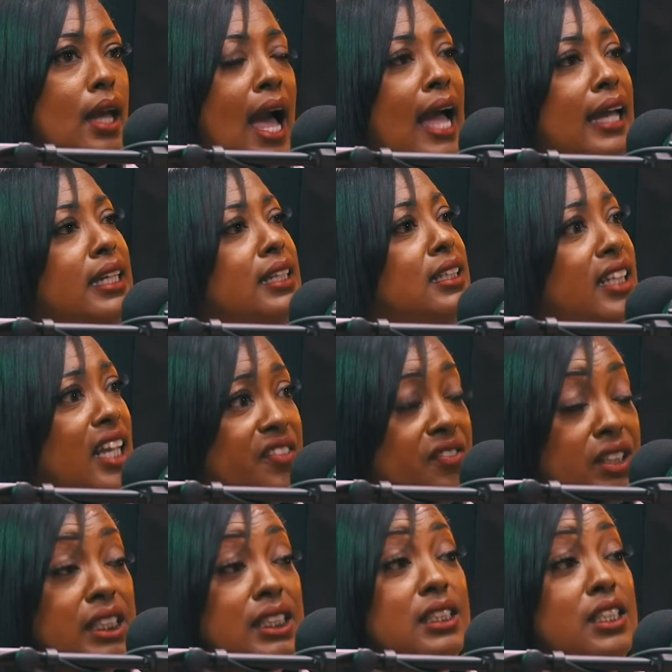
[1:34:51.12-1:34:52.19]
I can
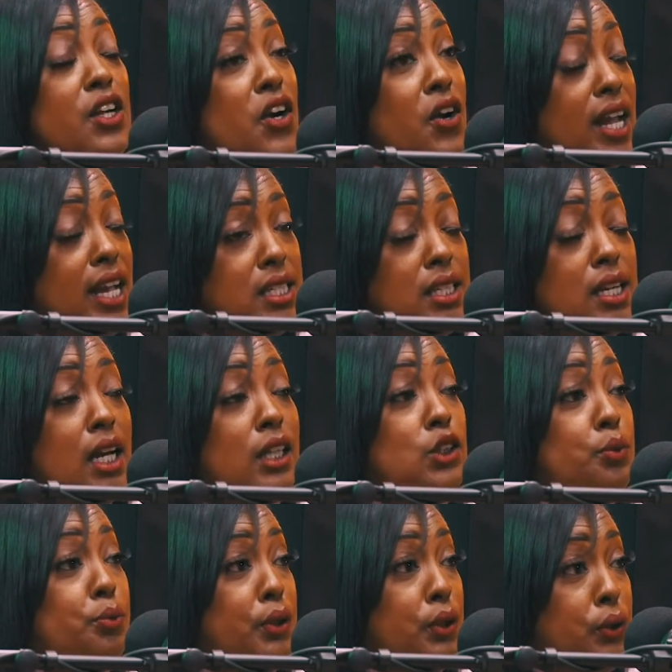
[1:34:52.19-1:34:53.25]
definitely see her as an
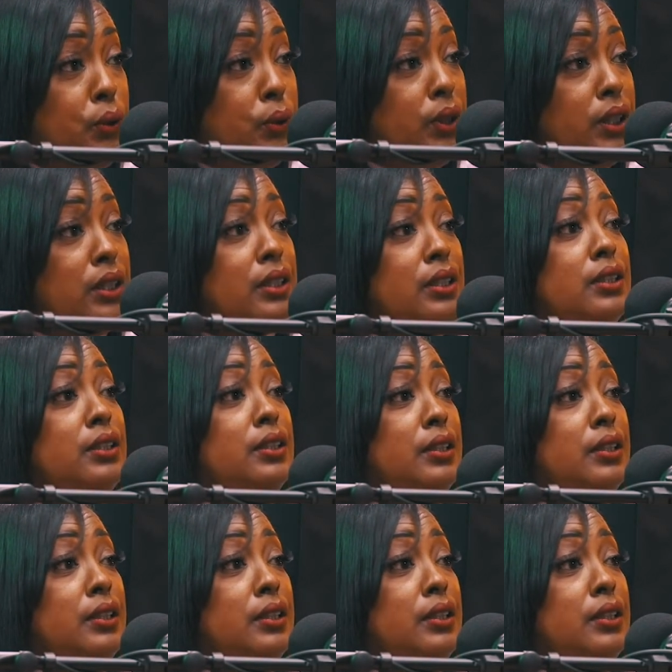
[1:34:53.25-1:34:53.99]
entrepreneur.